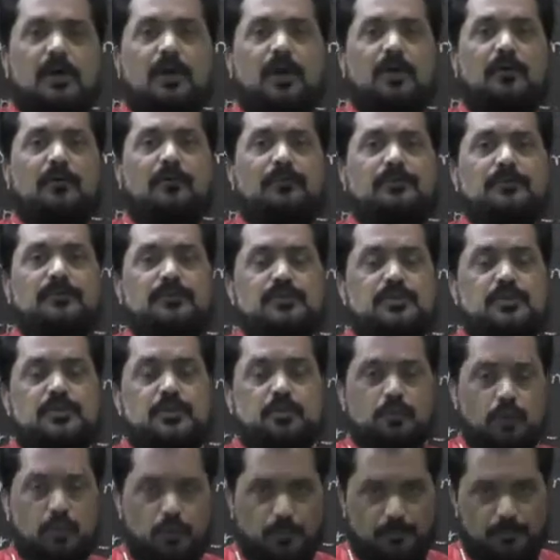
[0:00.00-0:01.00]
of
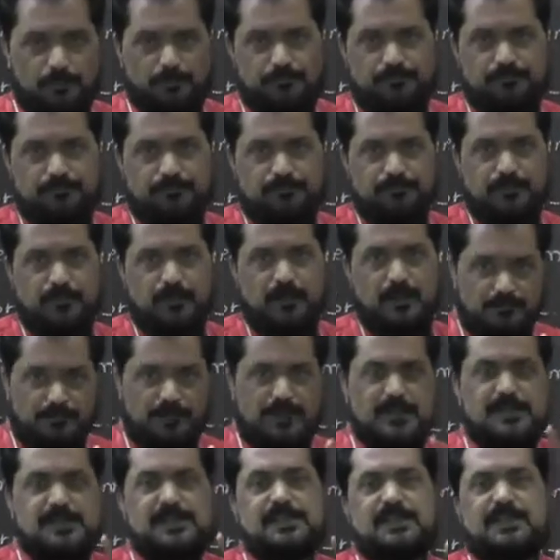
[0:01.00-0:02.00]
genome.
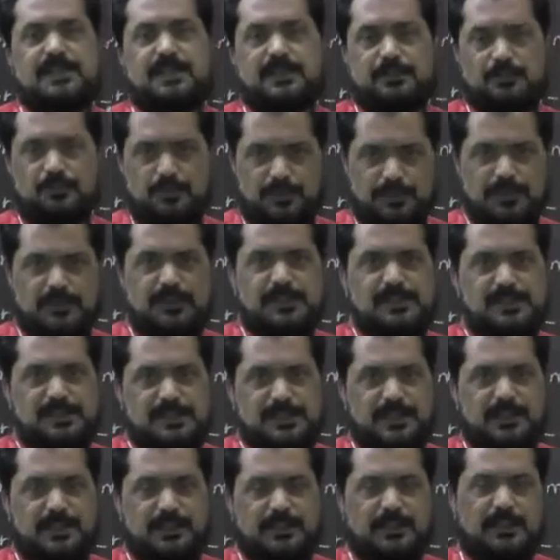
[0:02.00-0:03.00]
Please try to
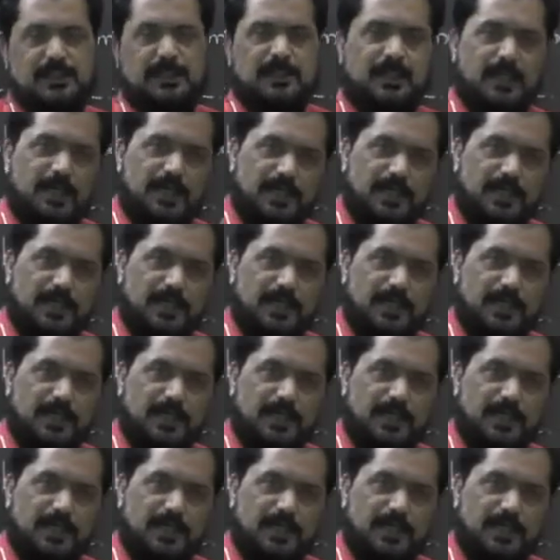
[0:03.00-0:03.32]
understand.